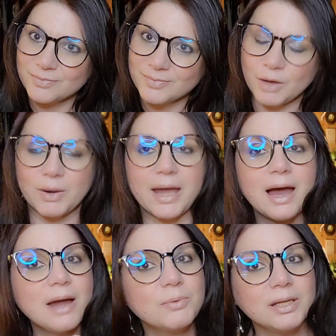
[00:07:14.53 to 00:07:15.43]
Okay,
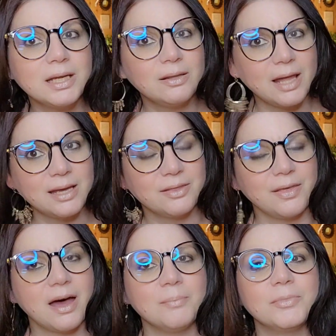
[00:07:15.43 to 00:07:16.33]
I really like
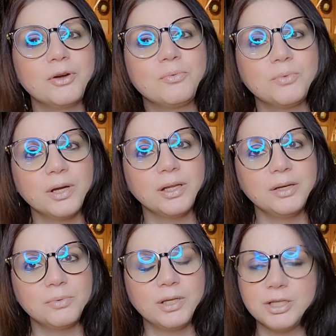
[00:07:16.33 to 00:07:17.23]
them. They're really
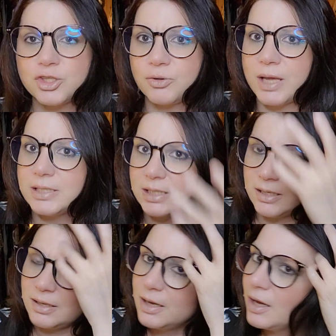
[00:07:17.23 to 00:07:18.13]

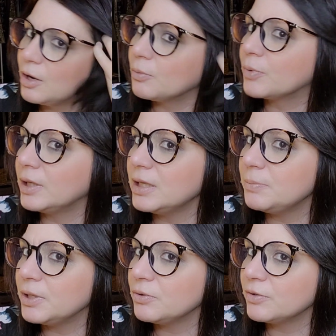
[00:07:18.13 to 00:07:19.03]
trendy, really
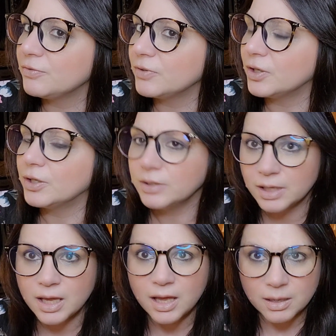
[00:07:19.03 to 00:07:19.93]
beautiful.
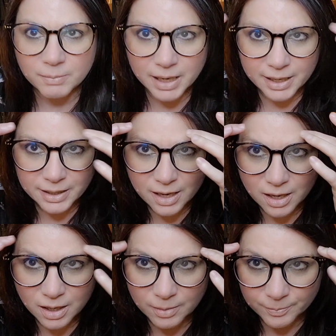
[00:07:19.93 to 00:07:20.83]

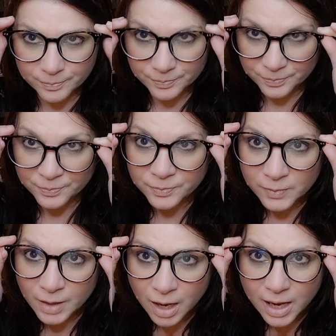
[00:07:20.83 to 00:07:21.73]
My
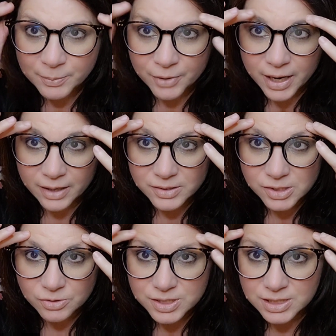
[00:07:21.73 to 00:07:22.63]
eyebrows
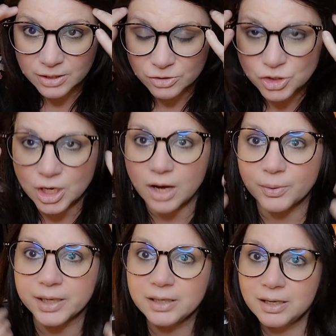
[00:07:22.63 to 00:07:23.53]
are still
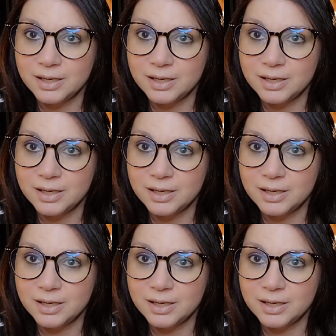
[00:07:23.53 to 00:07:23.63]
showing.